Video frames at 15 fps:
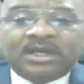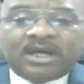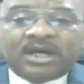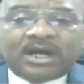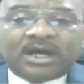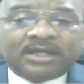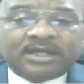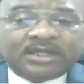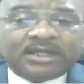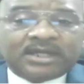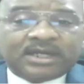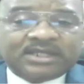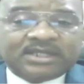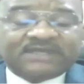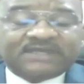And
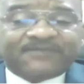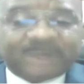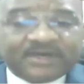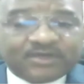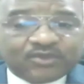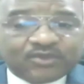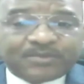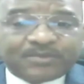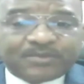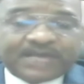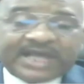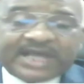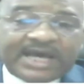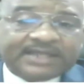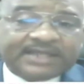it's the first of its
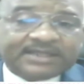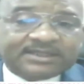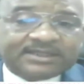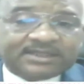kind